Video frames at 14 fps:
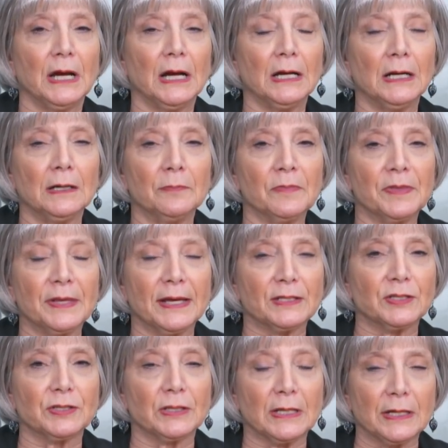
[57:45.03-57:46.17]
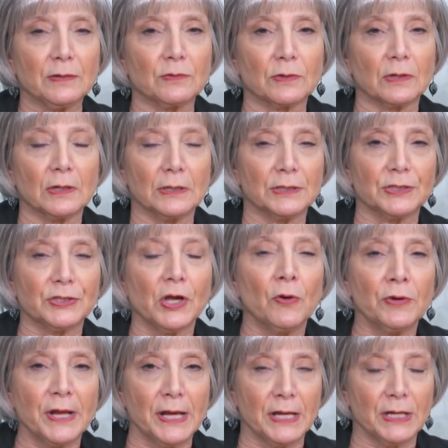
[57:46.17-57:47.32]
Um, that's that uh,
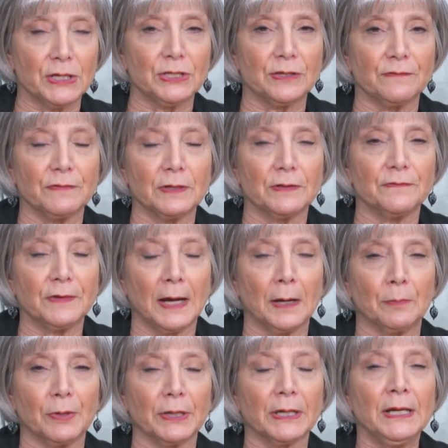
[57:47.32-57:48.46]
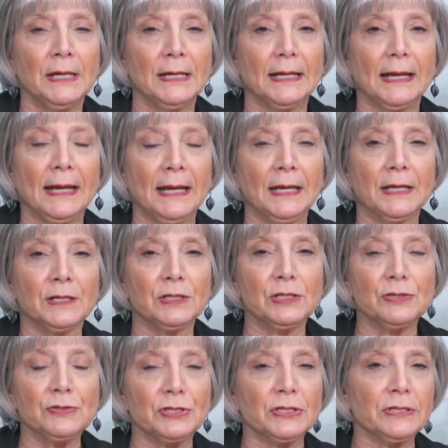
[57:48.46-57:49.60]
sewn edge of the fabric. And
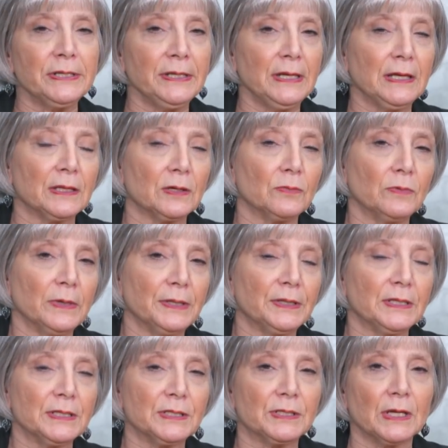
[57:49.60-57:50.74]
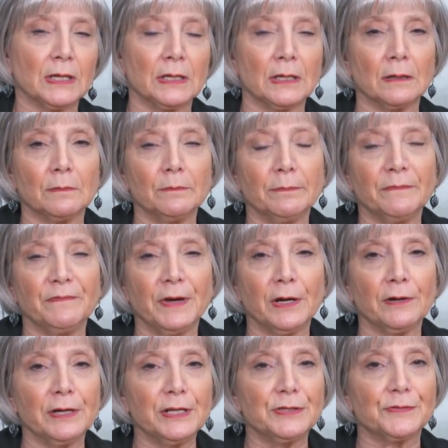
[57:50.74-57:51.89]
usually the width is uh,
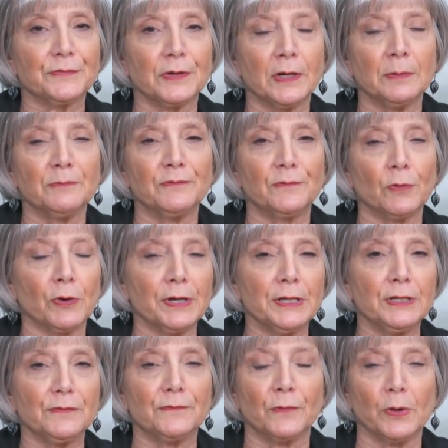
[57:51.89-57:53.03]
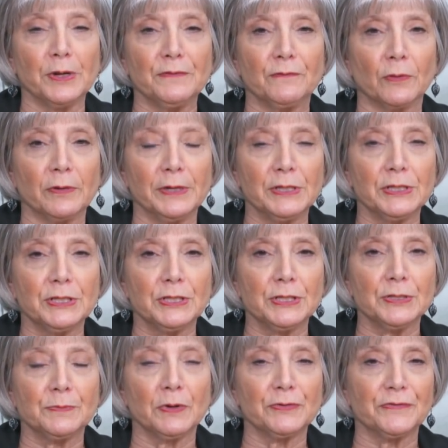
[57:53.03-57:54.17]
varies from 40 to 44
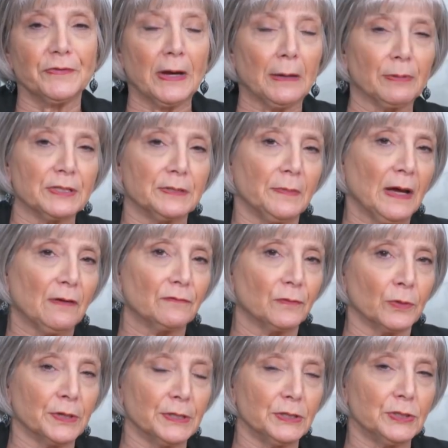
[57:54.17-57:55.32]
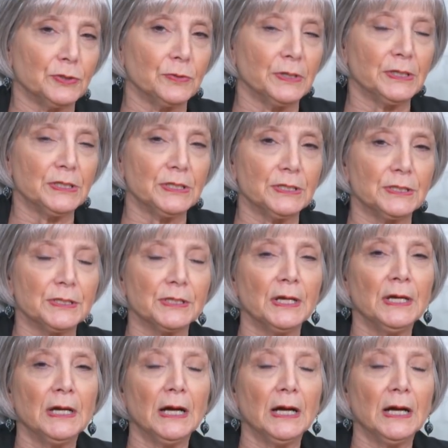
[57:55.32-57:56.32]
inches. Most fabrics about 42 inches.